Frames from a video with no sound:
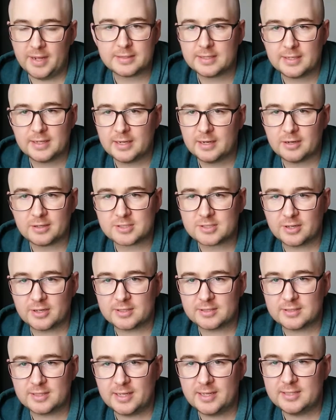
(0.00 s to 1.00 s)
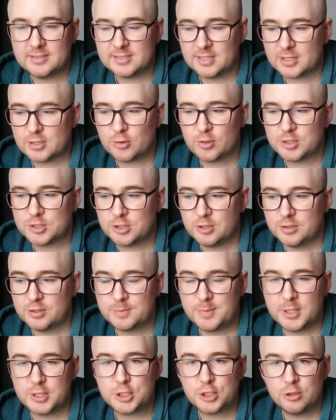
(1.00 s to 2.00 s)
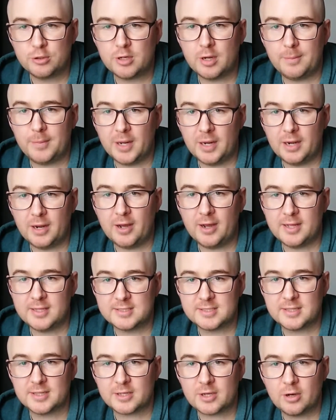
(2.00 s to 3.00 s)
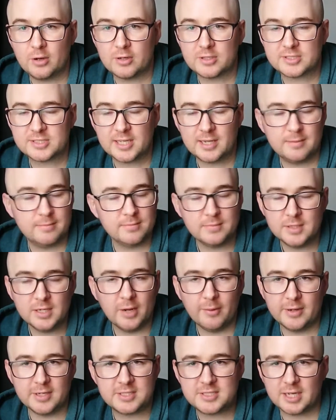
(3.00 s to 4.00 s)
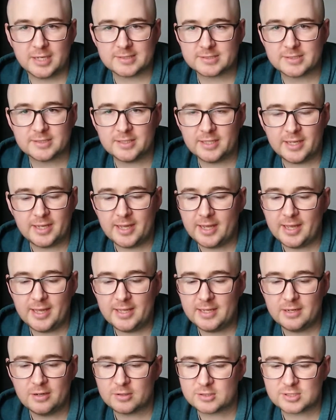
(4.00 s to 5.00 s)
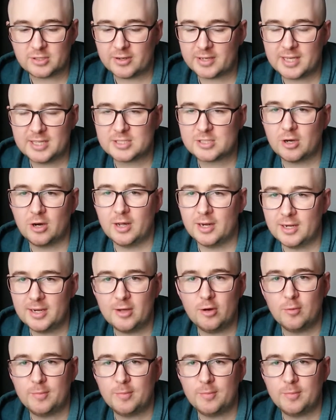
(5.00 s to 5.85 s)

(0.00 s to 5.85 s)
He looks like he's a Christian who's been chewed up by lions in the Colosseum. No, it doesn't. He looks like he's got a little